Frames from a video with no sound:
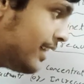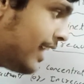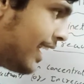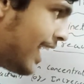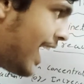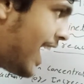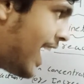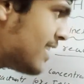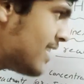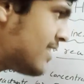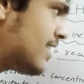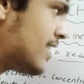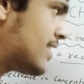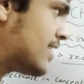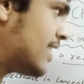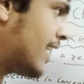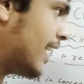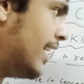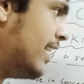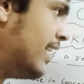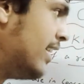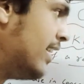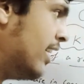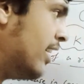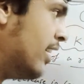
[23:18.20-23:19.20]
the last
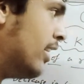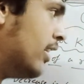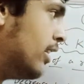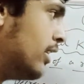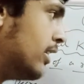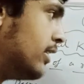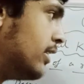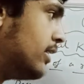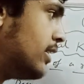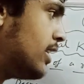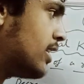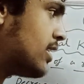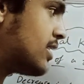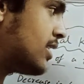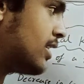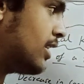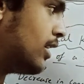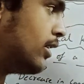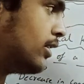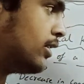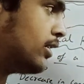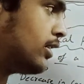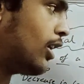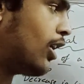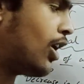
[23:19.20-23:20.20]
second,
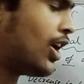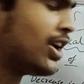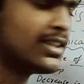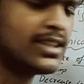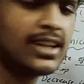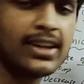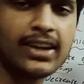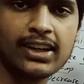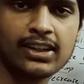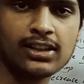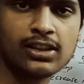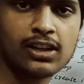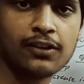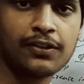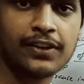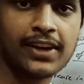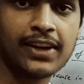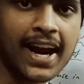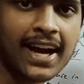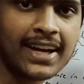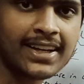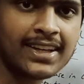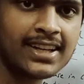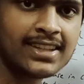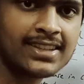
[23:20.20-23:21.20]
the concentration of
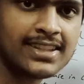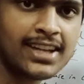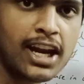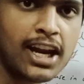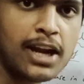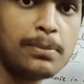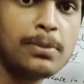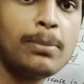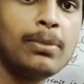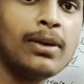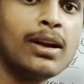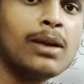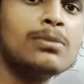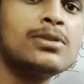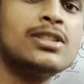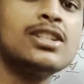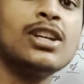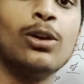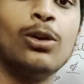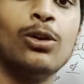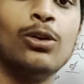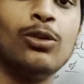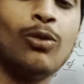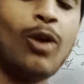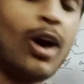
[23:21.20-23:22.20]
reactants A and B becomes
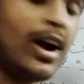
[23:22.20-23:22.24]
0.